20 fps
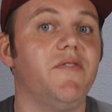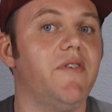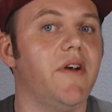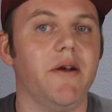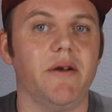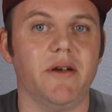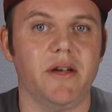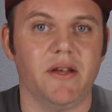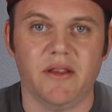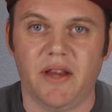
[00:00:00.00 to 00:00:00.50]

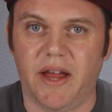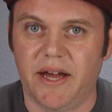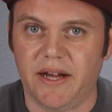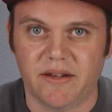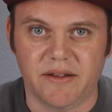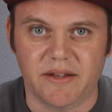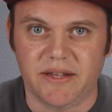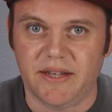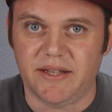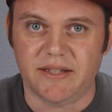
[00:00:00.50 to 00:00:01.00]
very
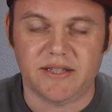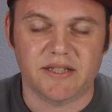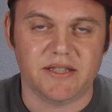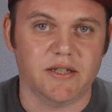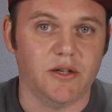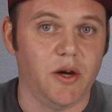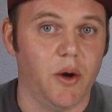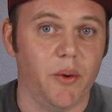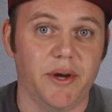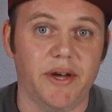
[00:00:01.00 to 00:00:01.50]
unlikely it's
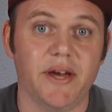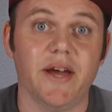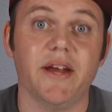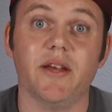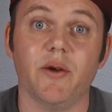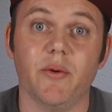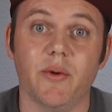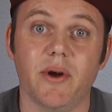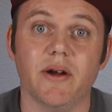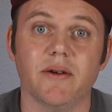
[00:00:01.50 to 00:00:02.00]
going
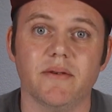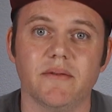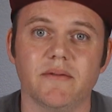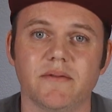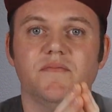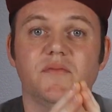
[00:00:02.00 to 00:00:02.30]
anywhere.